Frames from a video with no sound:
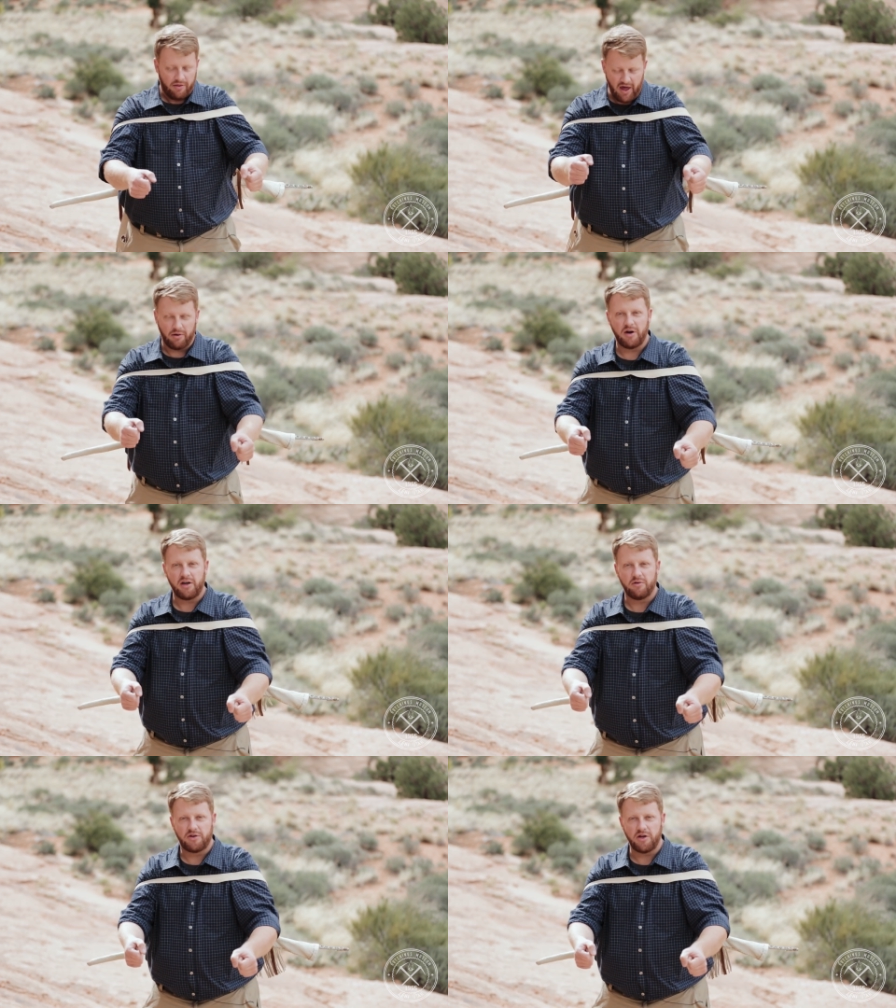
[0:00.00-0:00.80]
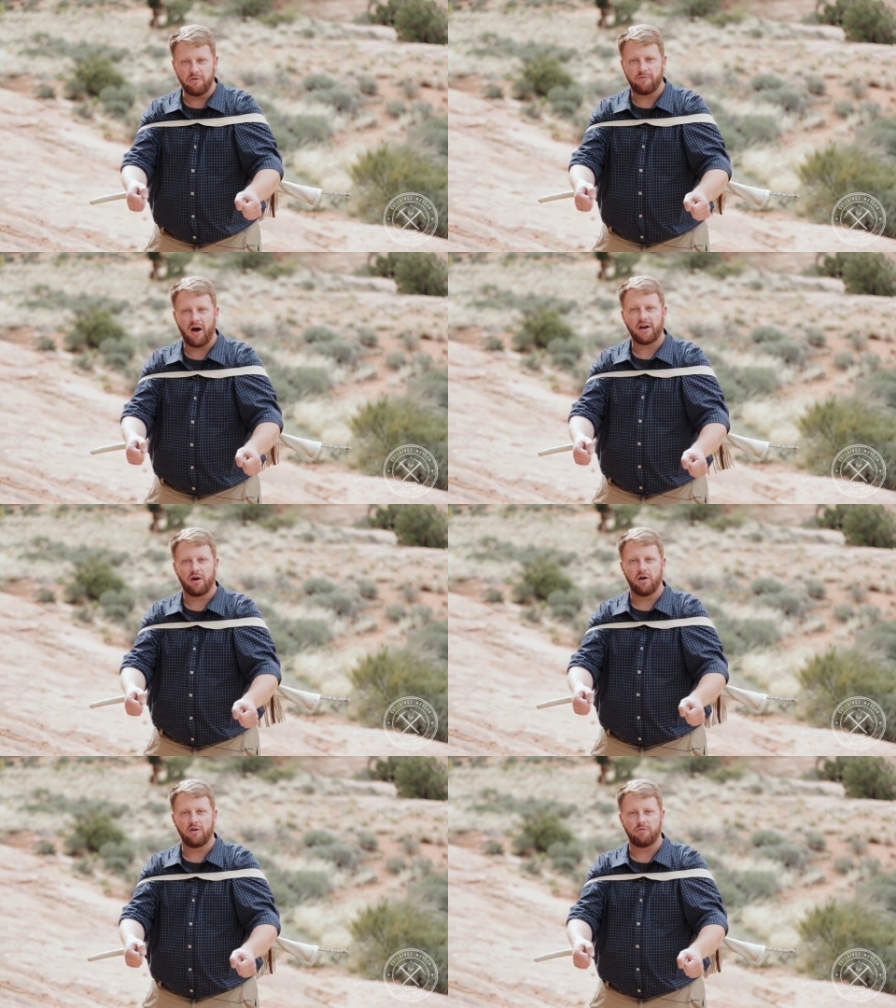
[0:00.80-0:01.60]
Then when you do find
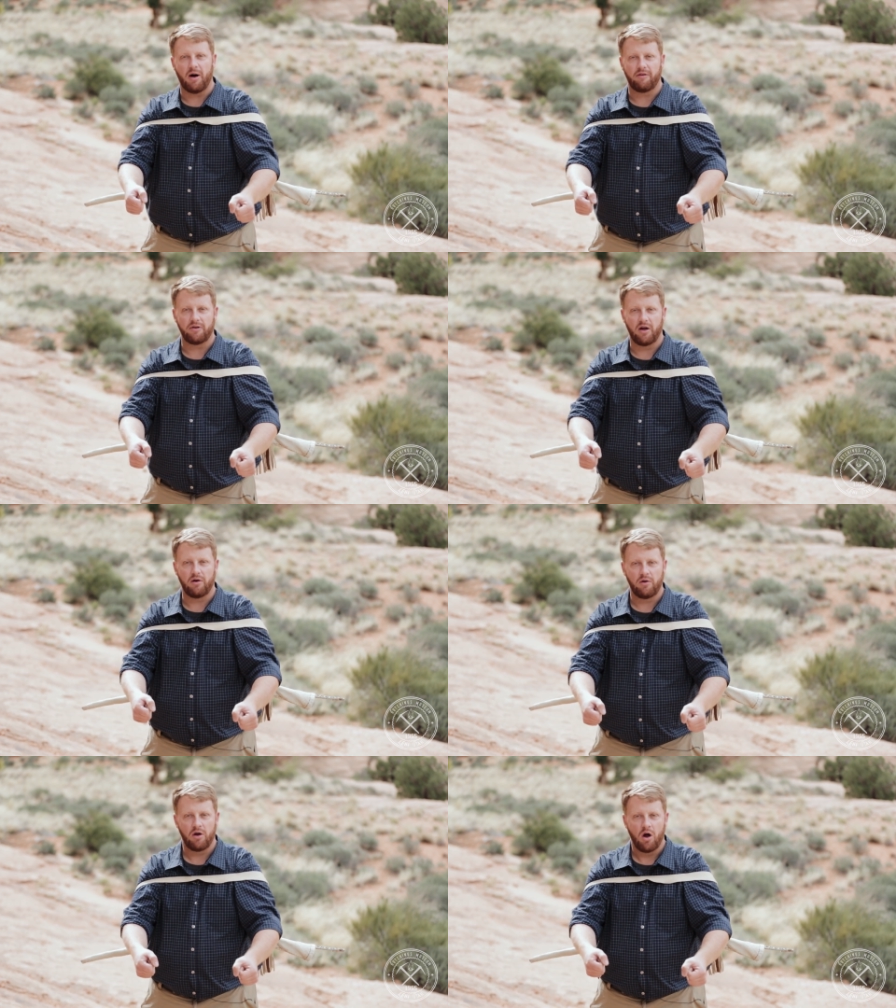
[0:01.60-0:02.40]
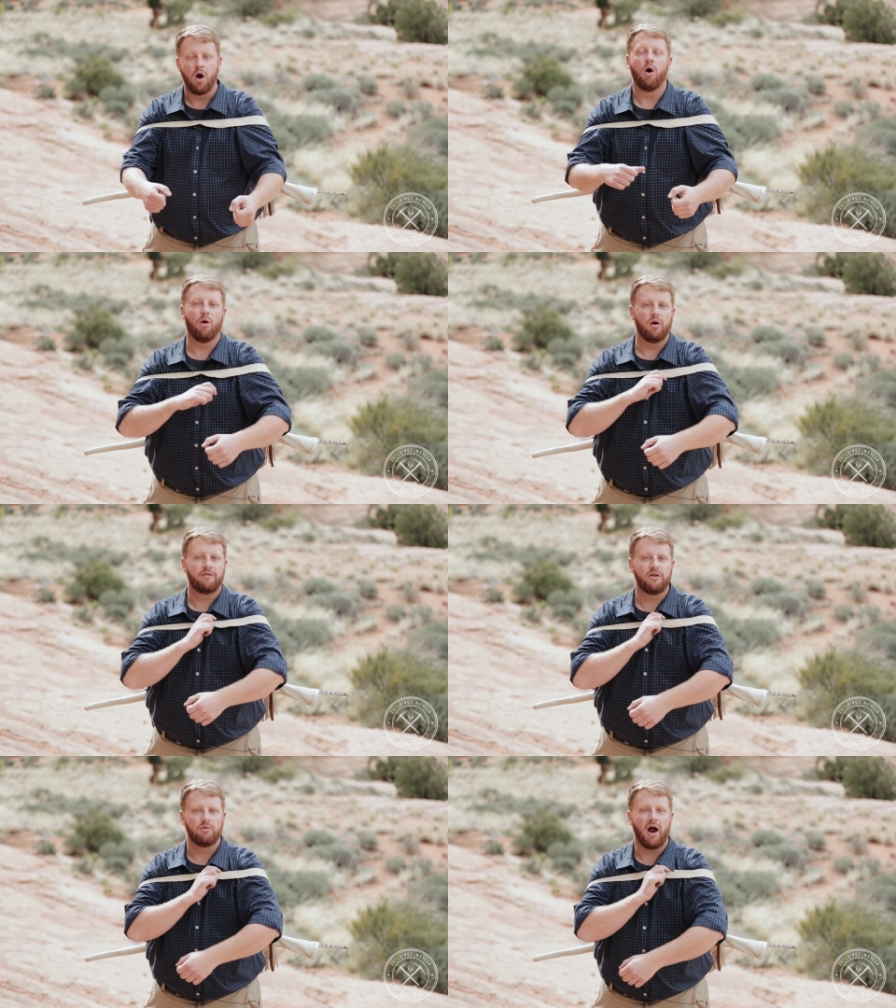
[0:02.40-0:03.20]
a herd of buffalo, or
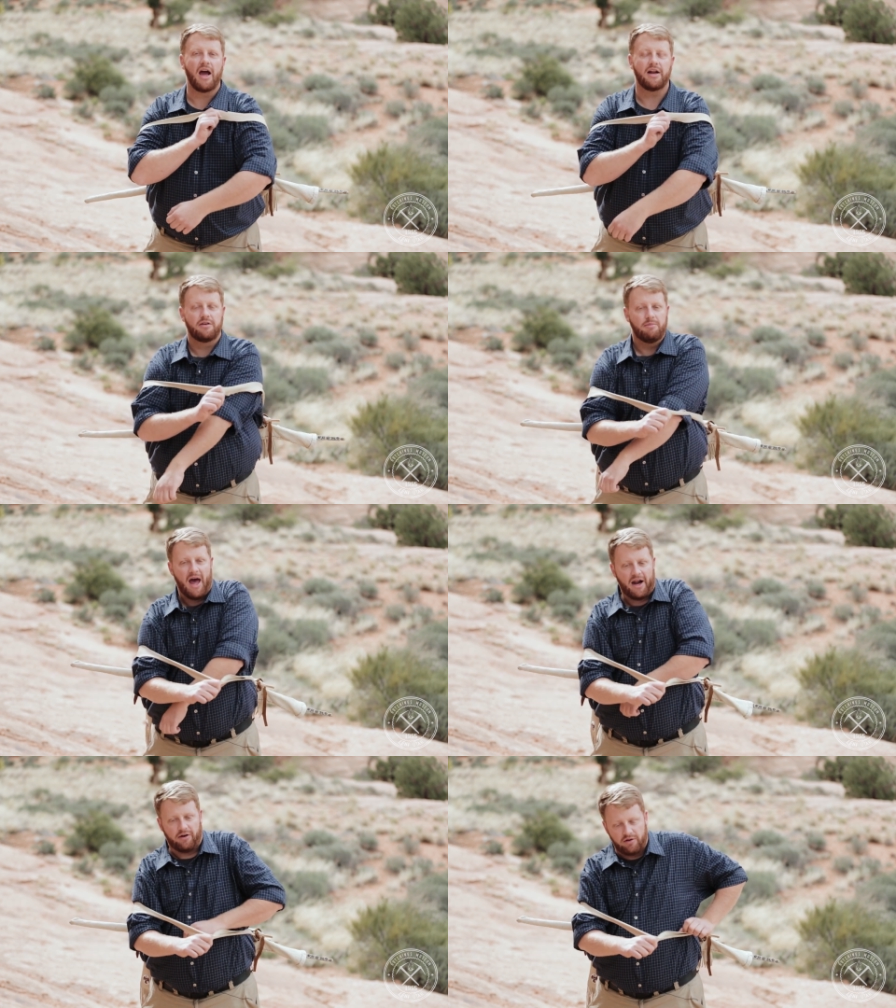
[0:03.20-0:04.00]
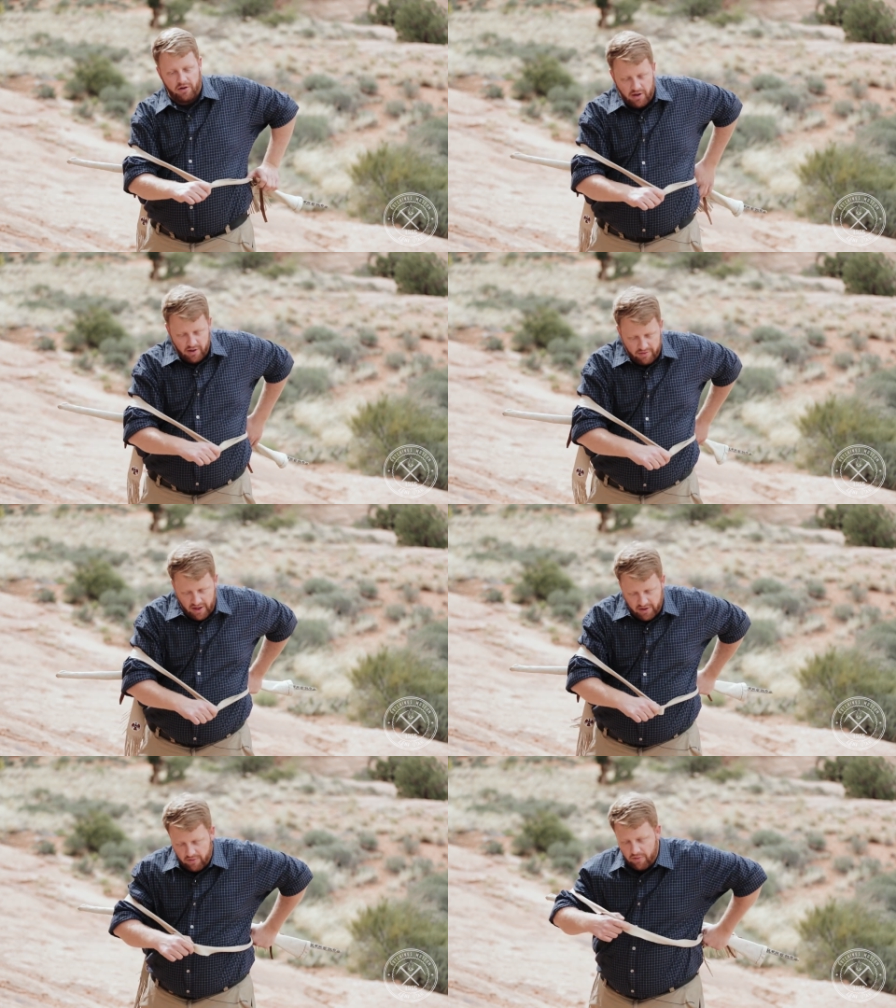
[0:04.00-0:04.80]
if you ride into battle,
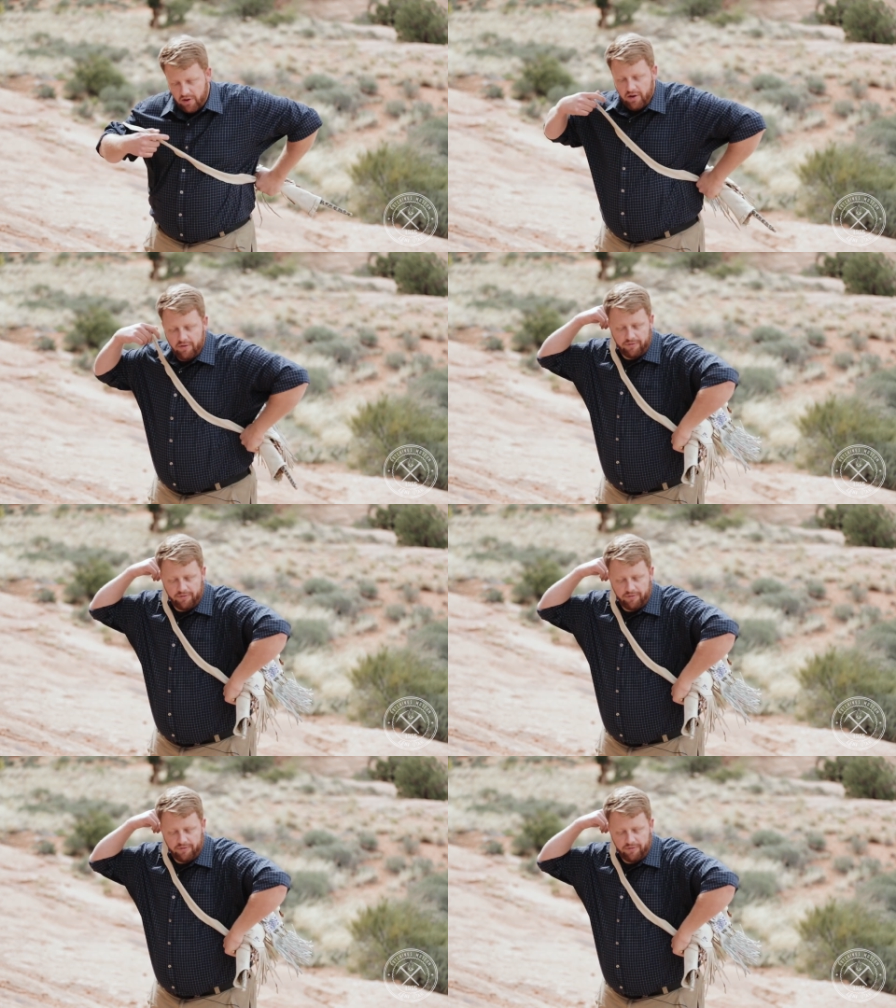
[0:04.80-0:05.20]
then you